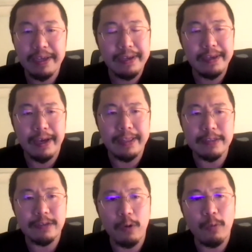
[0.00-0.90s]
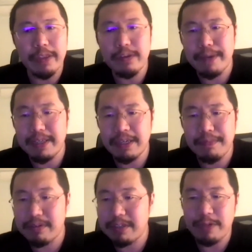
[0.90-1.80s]
there's no way to make them
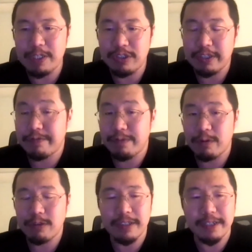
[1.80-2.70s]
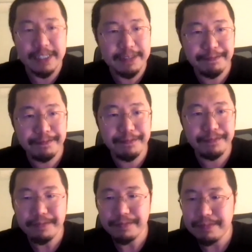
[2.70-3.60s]
multi-region, unfortunately.
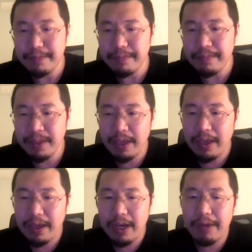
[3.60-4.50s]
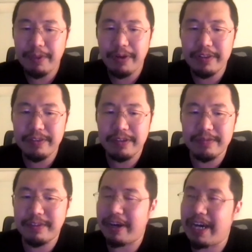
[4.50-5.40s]
There are
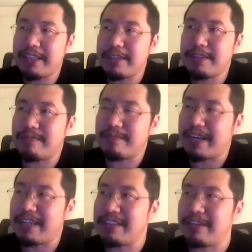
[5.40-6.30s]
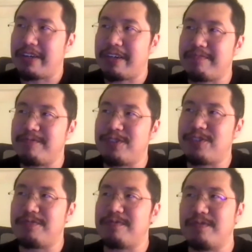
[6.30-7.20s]
others. I guess
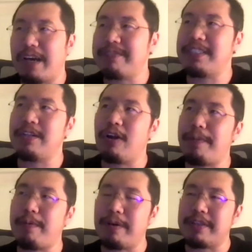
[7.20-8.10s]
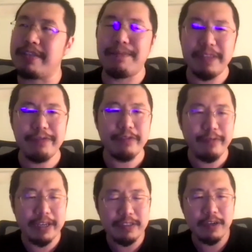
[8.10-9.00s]
I've seen a lot of people attempt different
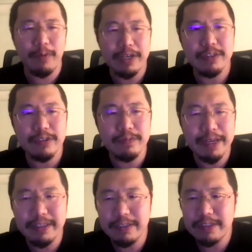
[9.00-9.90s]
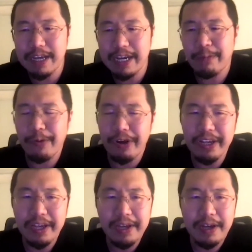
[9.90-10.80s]
ways to make this kind of
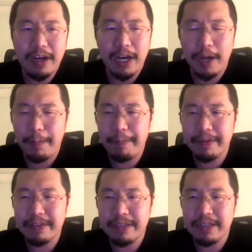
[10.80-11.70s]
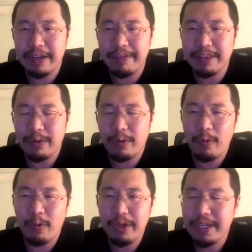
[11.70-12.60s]
work, but I think they
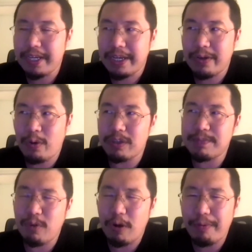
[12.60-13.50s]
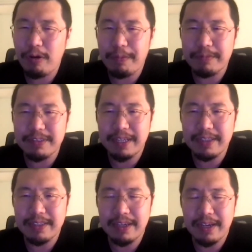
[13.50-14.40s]
all cause more problems
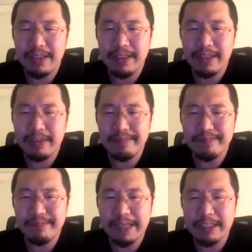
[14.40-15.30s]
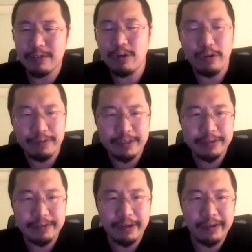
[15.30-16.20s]
than it solves.
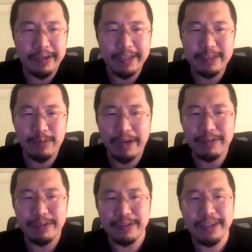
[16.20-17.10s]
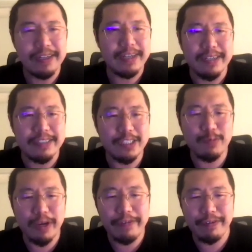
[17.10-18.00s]
So I guess we have to just
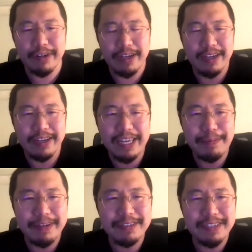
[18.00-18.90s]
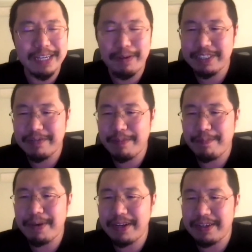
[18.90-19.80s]
wait for the AWS to come up with something
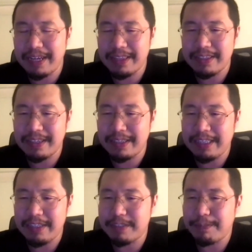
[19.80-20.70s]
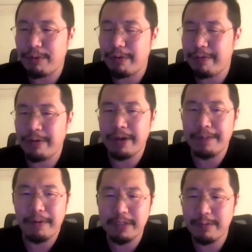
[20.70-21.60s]
better and the native support for a
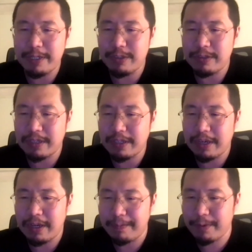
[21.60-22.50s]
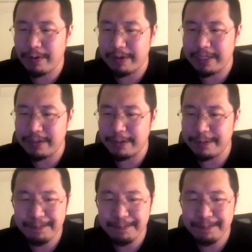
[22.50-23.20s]
multi-region Cognito.